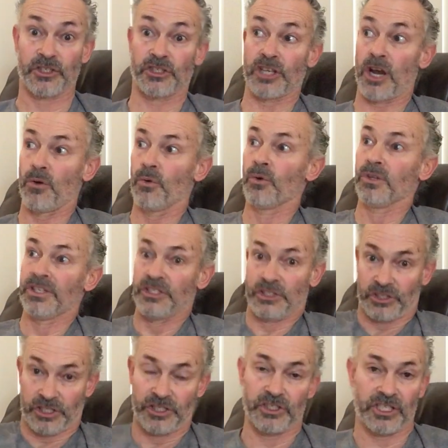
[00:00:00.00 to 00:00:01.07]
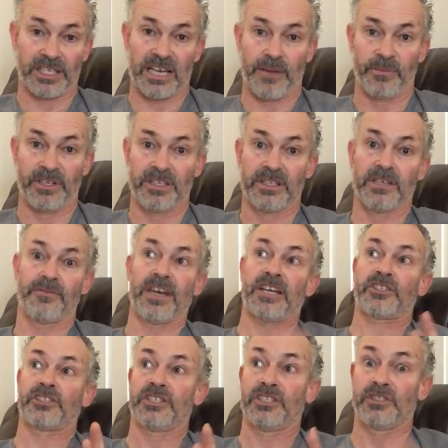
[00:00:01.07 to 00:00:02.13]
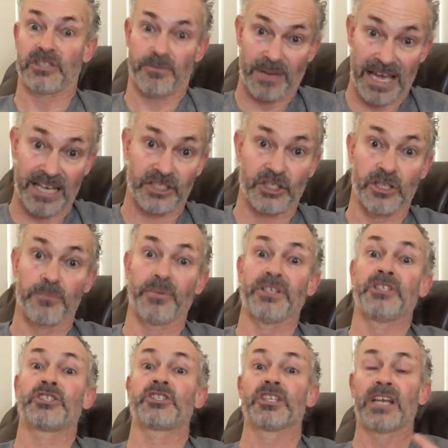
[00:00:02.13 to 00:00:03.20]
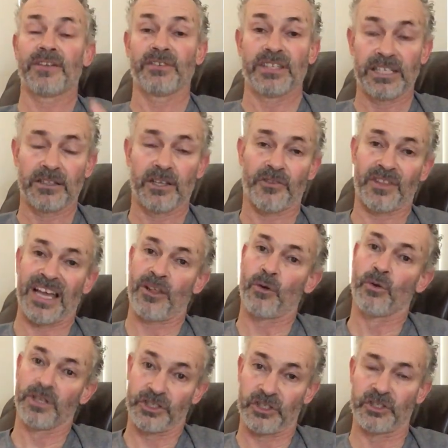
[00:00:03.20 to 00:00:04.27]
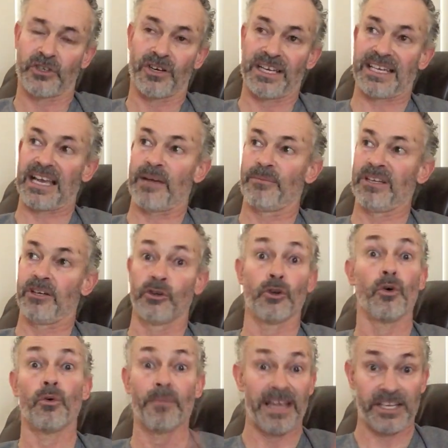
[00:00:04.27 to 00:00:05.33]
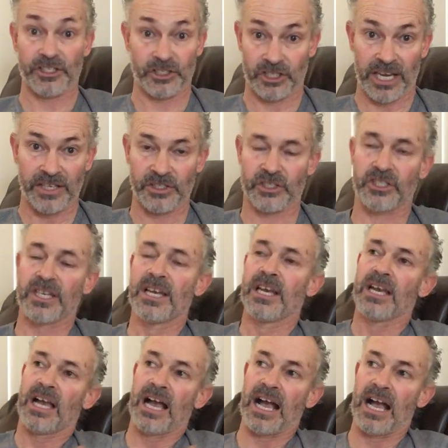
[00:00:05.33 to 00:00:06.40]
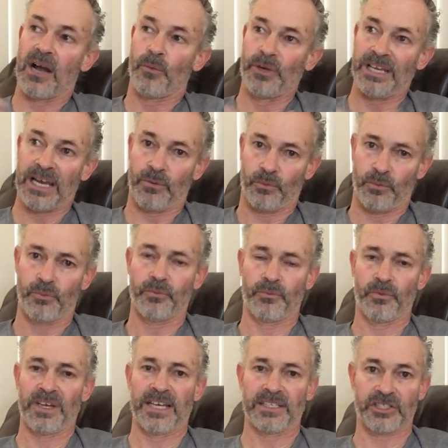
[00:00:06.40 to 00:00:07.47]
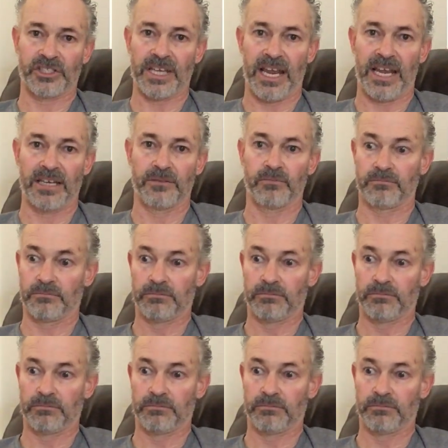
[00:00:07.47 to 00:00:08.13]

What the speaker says: So all these things are coming in. The vaccines, the marks of the beast, and everything like that. All this is going to come in. It all makes sense. We understand